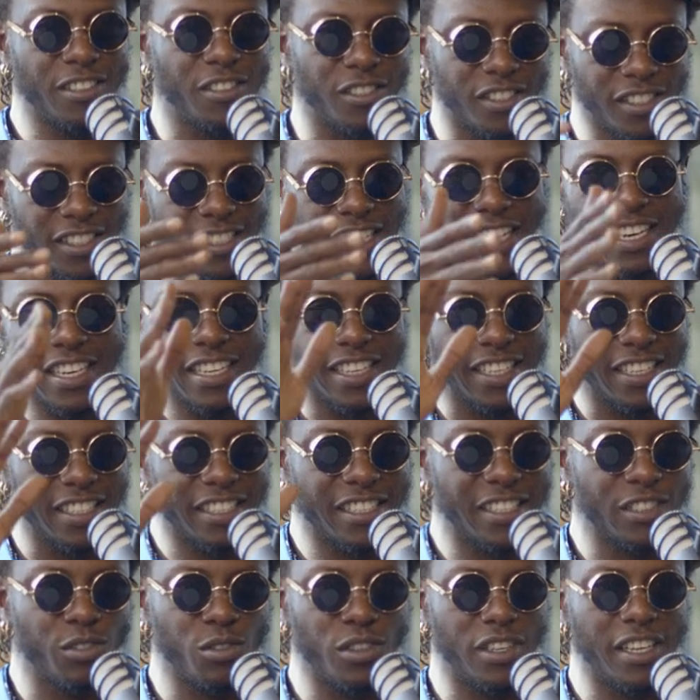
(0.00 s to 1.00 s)
You're selling
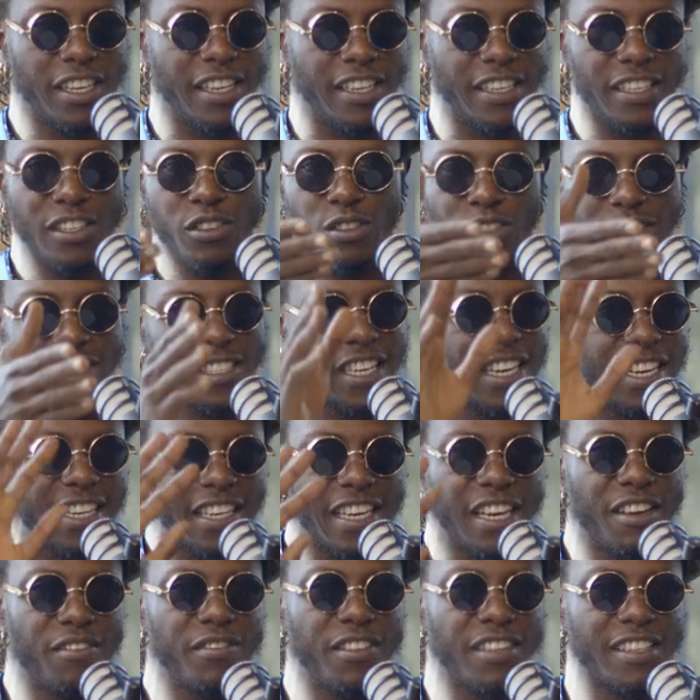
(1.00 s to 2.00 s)
it today. You're
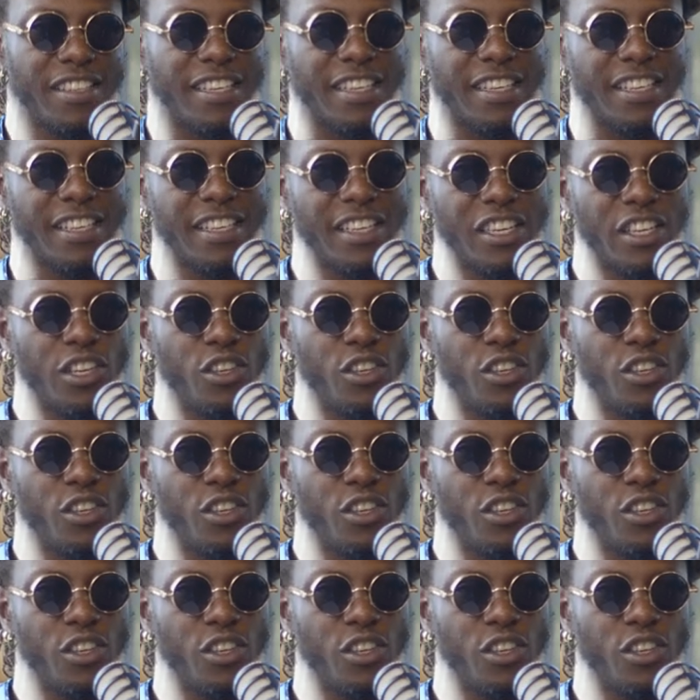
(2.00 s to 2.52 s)
selling everything.